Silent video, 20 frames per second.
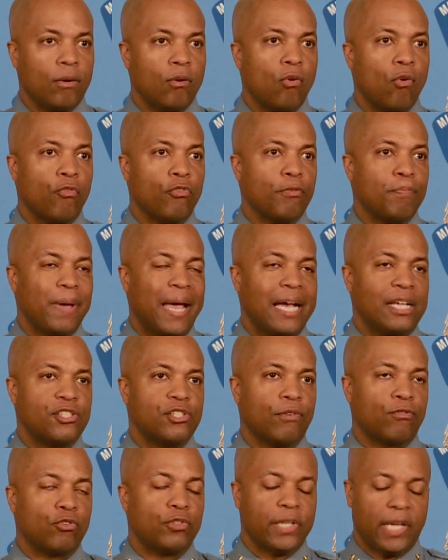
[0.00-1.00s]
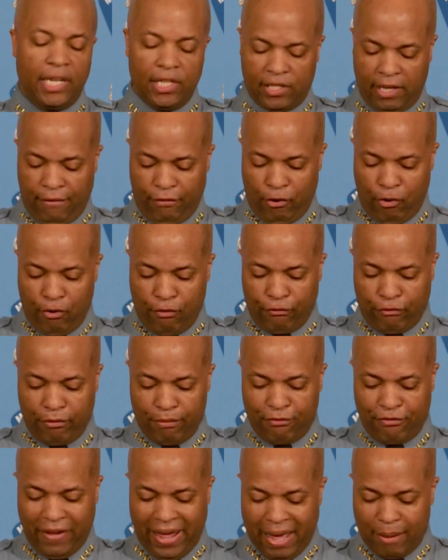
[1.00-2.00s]
Over the past several days, I've heard
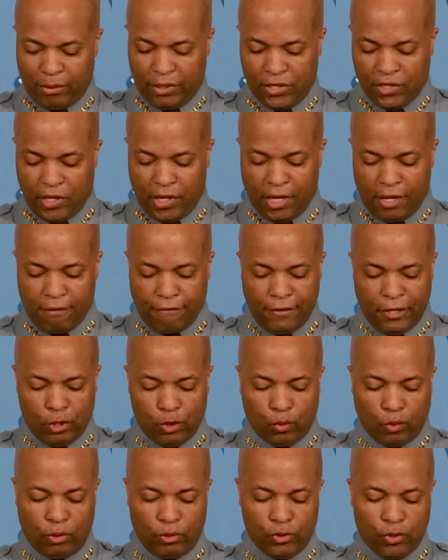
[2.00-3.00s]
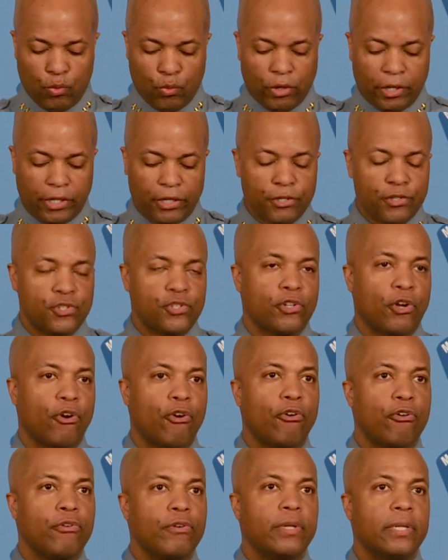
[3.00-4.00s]
from families and individuals who were
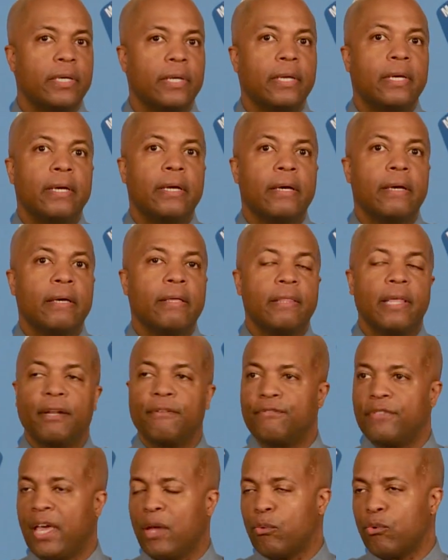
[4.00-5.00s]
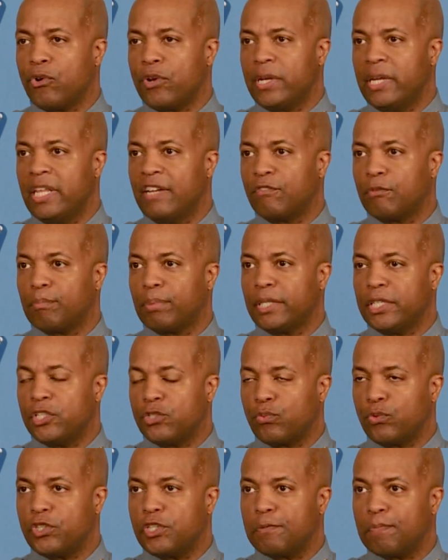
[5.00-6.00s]
concerned that if they were in need of a
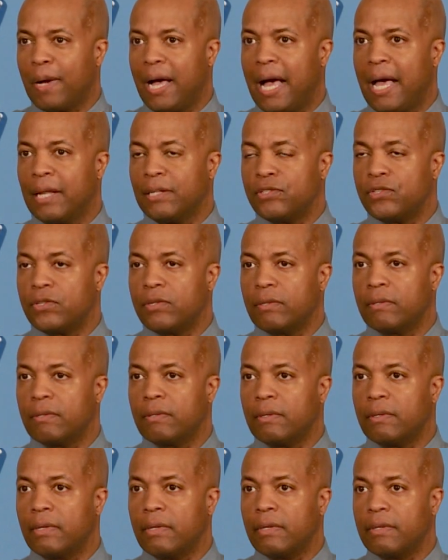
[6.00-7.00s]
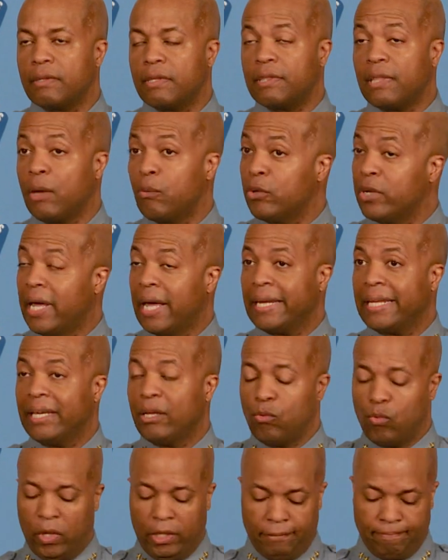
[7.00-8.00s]
police response, that they would not
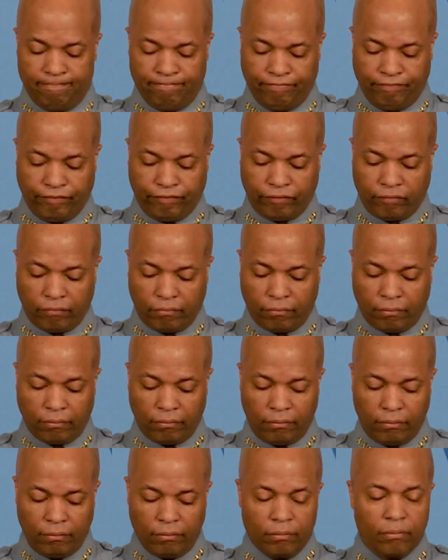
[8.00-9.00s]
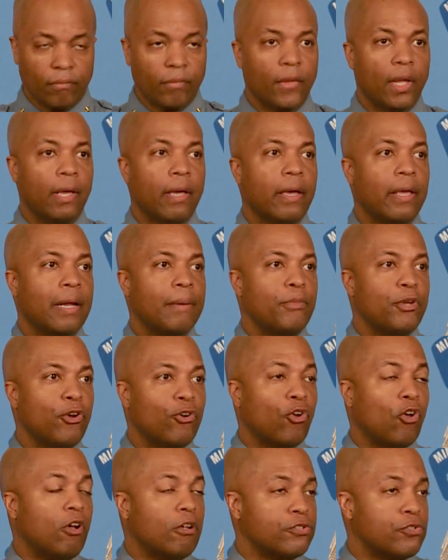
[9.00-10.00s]
get one. And I'm here
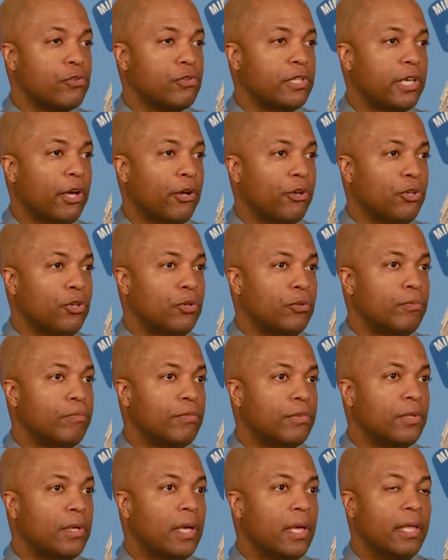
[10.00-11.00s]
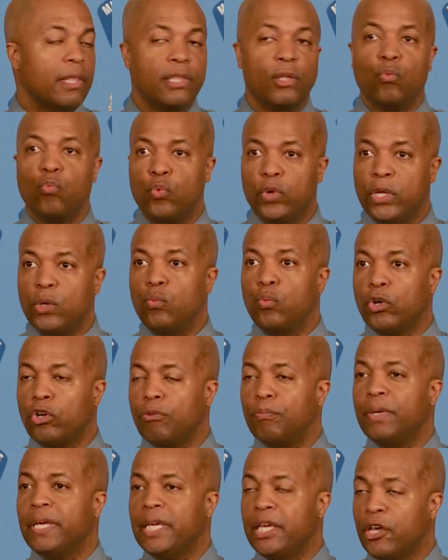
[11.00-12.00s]
to also tell you that we will
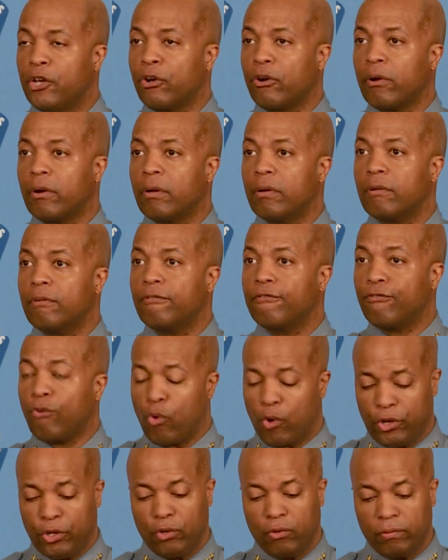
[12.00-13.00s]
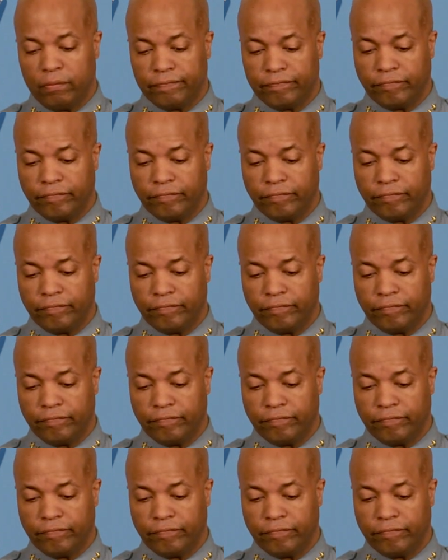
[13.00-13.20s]
be here for you.